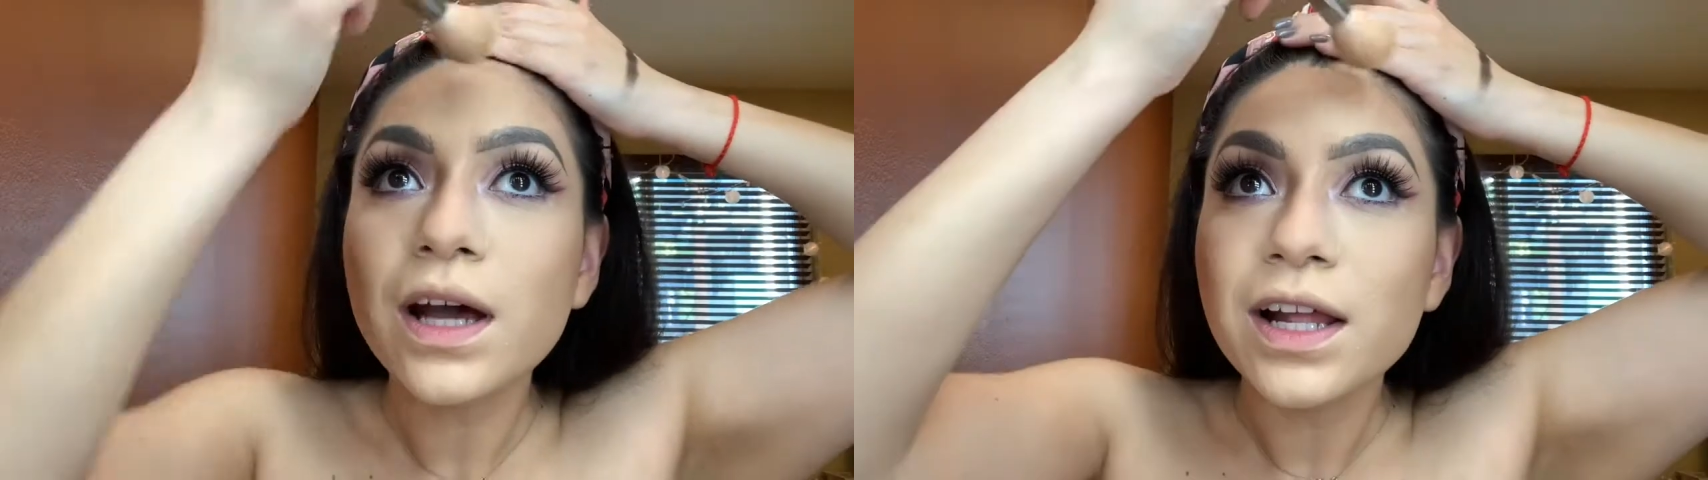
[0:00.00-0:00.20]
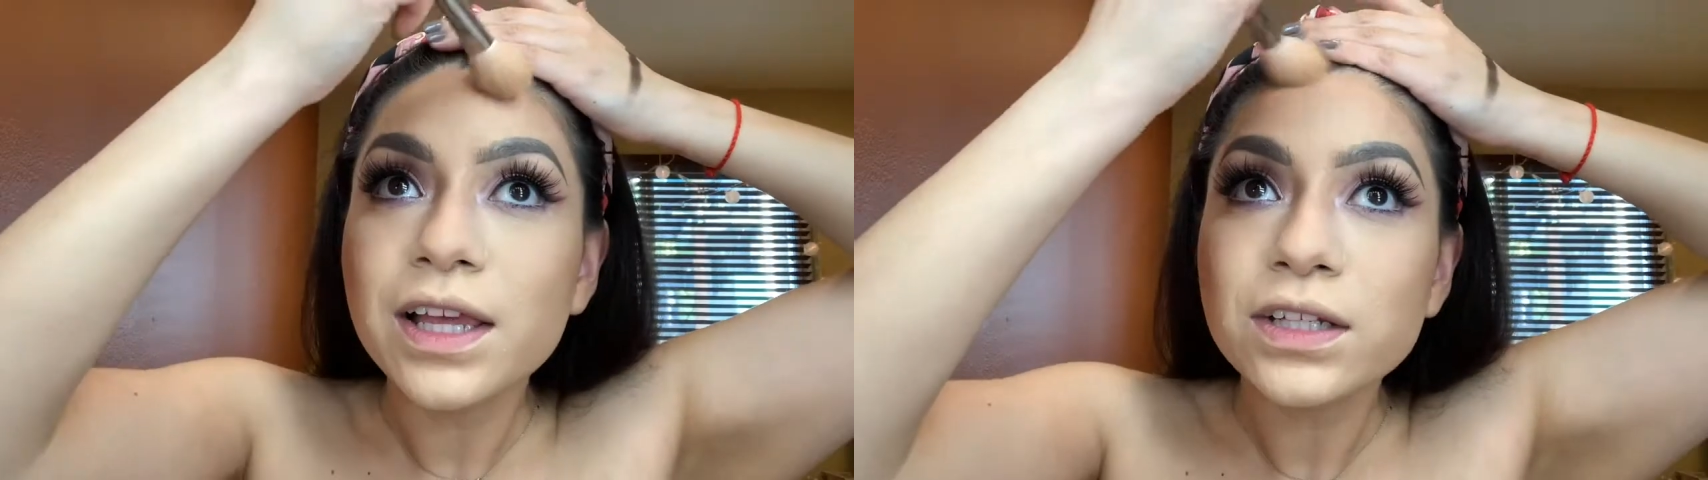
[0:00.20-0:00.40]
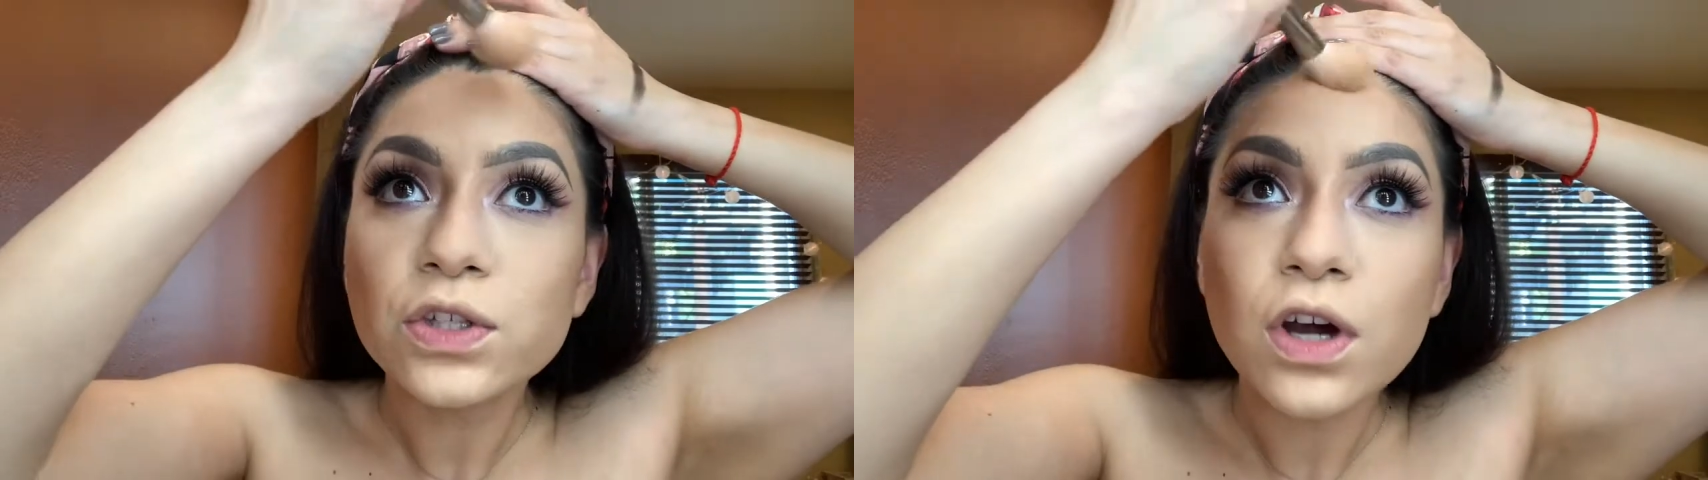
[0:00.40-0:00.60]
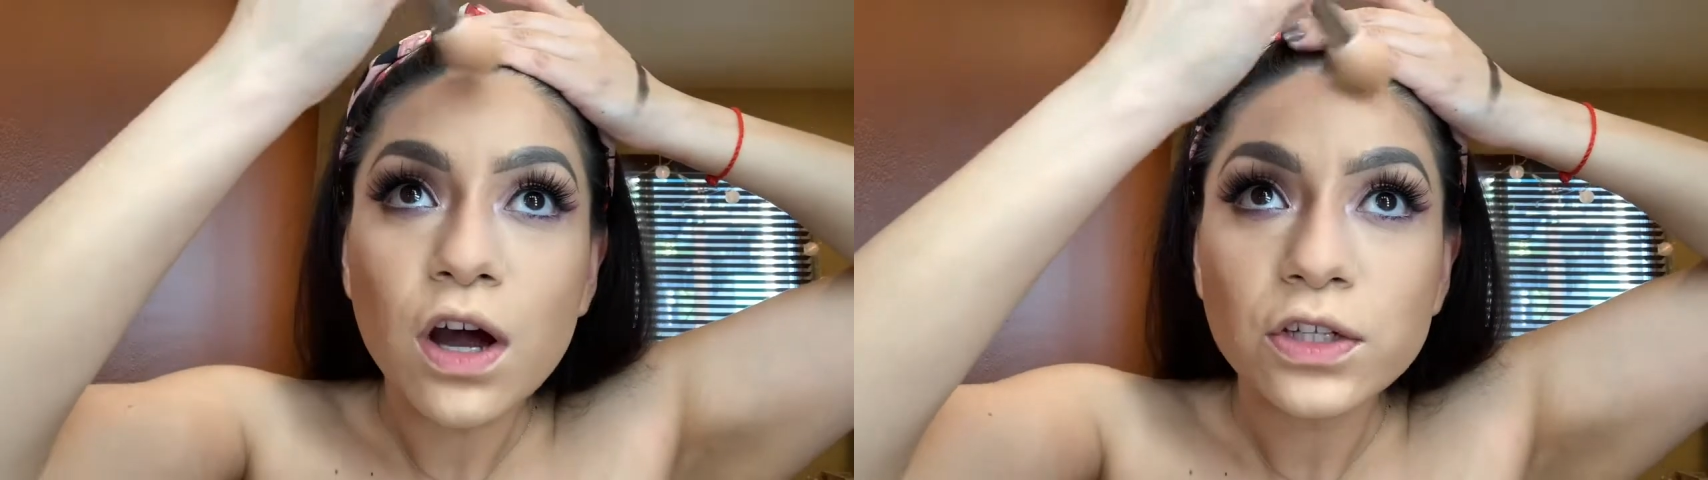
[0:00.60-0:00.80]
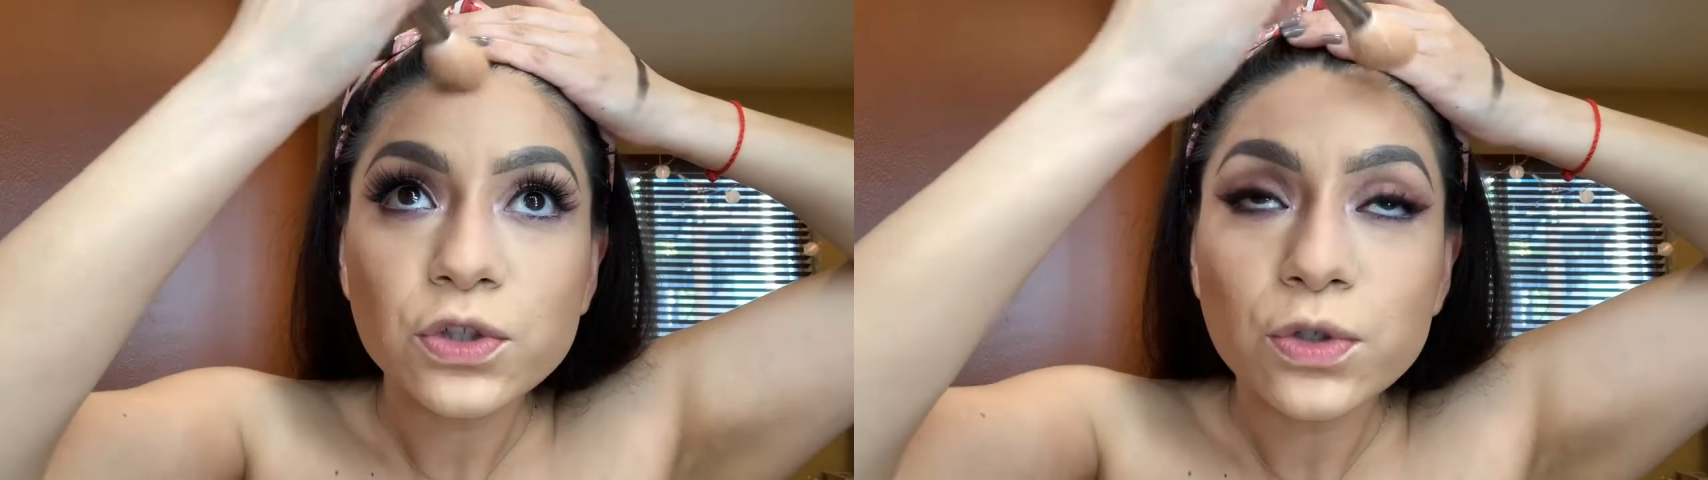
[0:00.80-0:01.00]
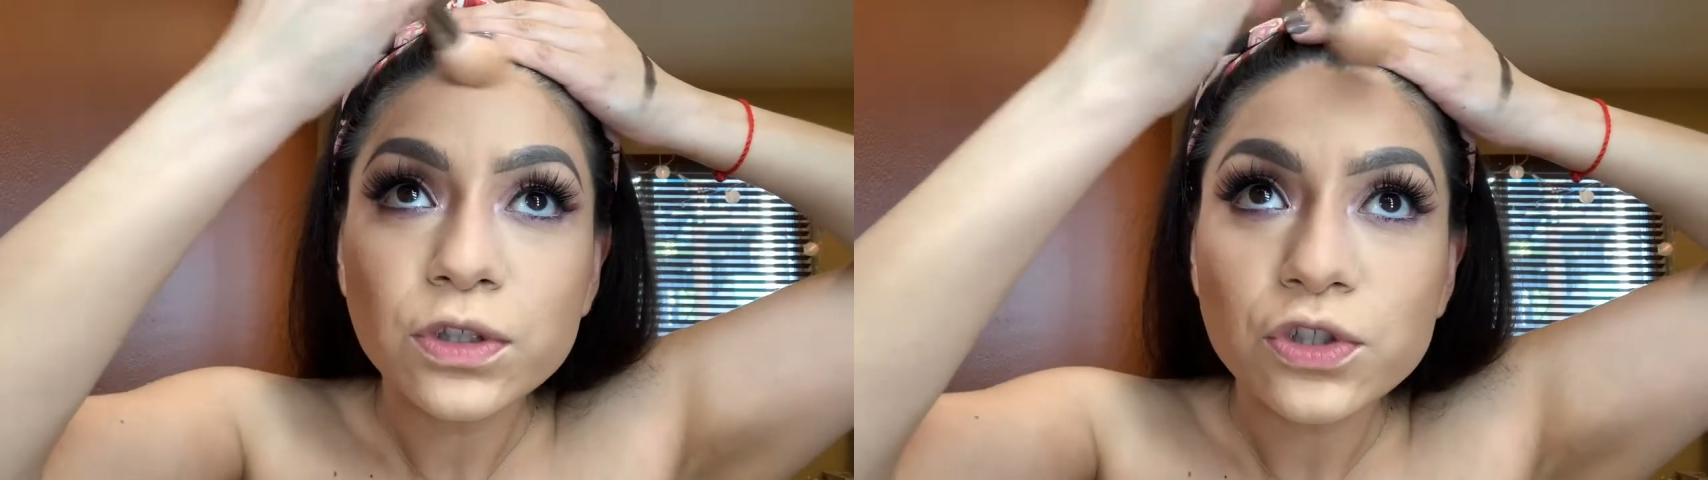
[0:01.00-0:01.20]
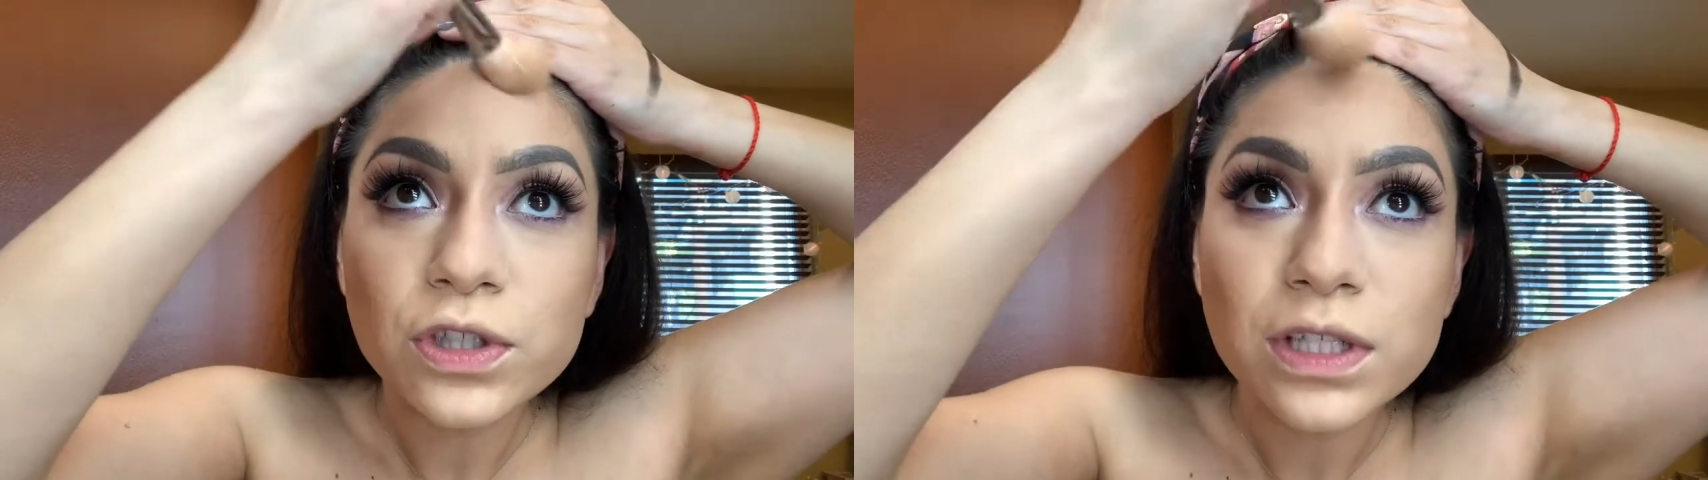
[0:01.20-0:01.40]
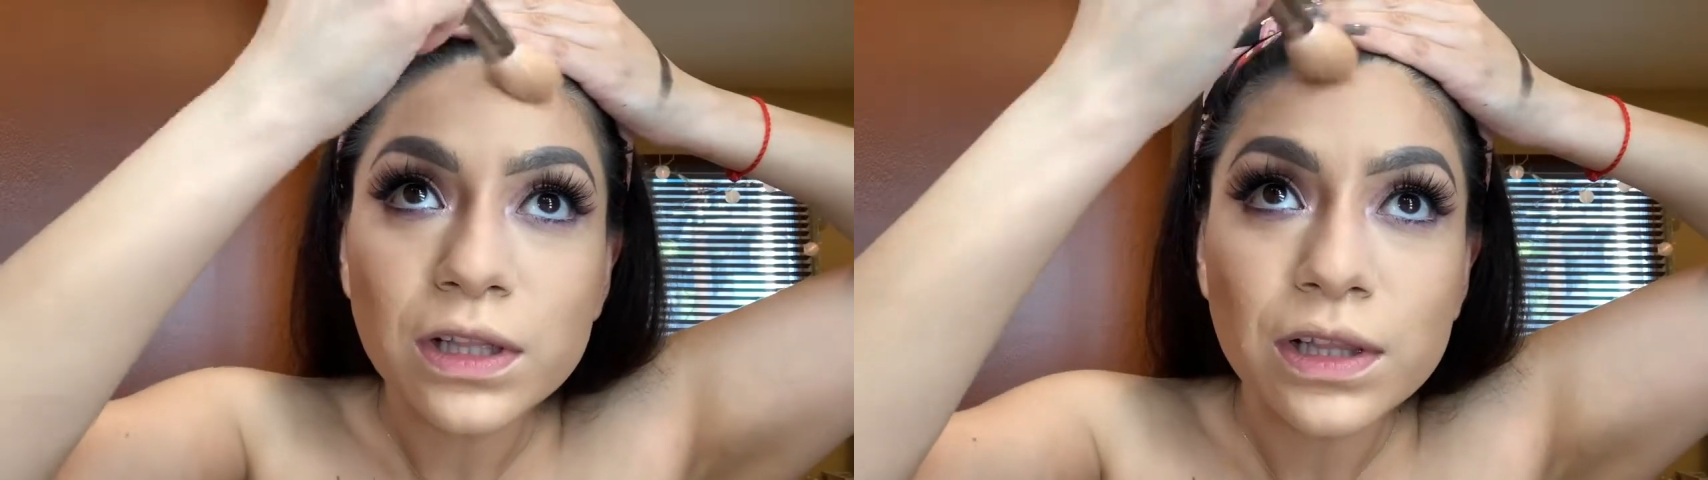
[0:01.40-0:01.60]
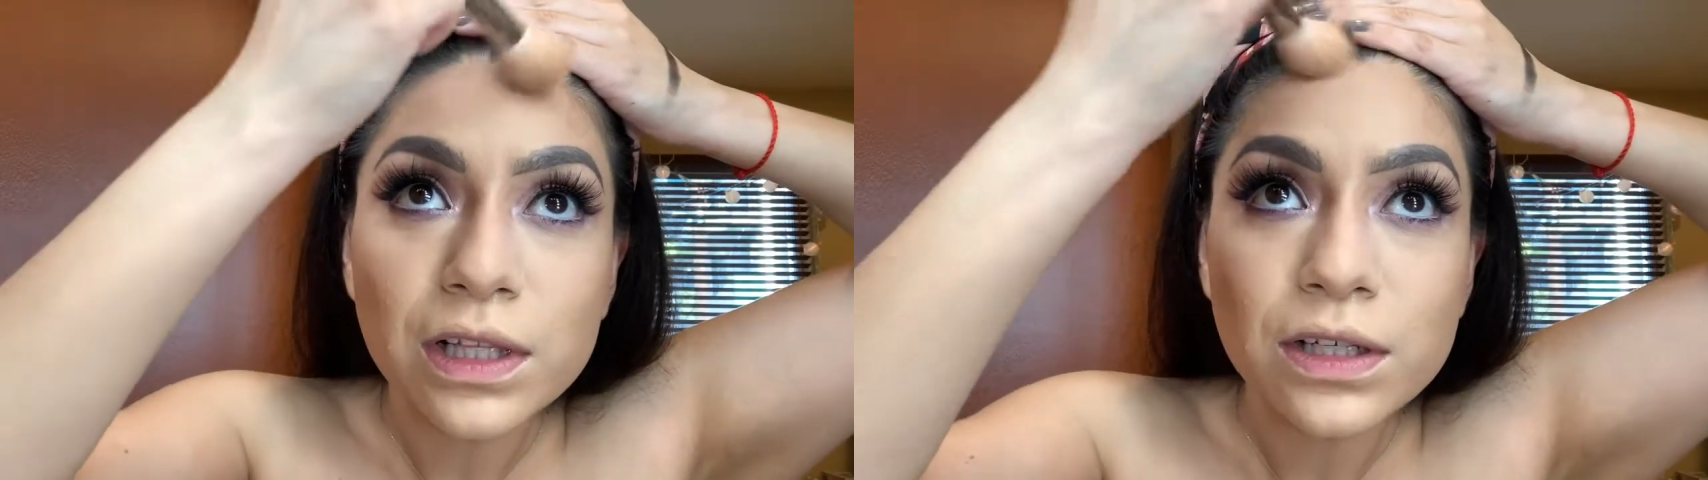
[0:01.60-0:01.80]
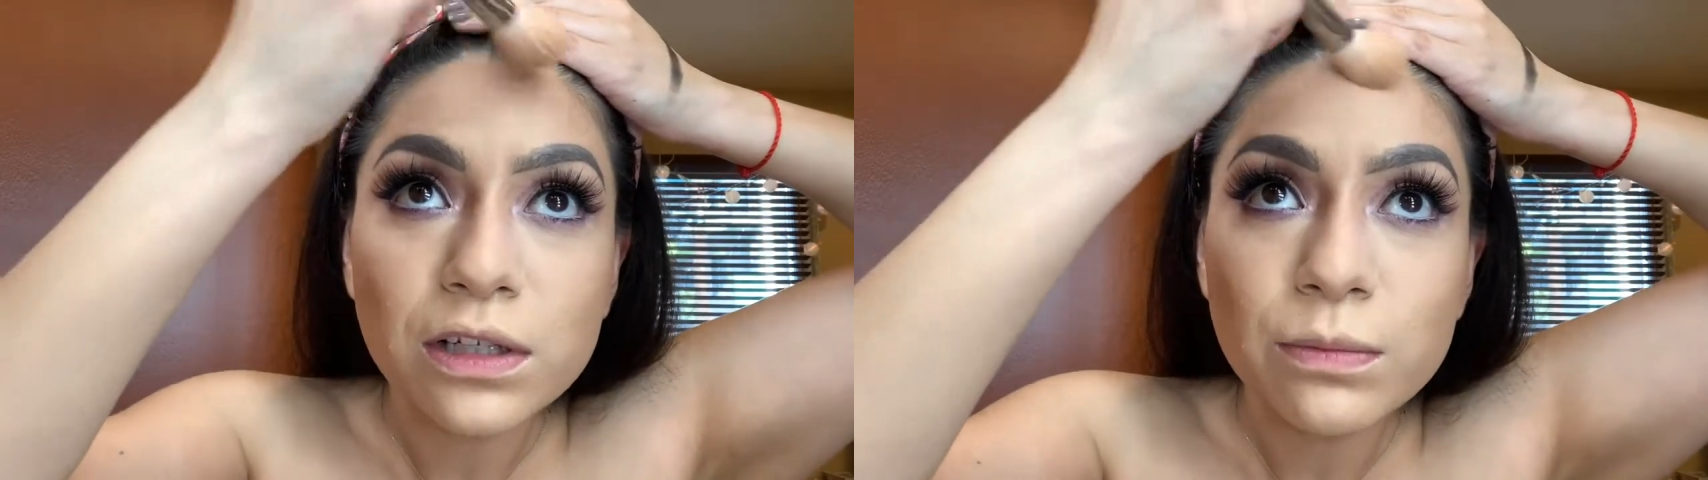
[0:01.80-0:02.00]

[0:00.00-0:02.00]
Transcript: I like to contour just a little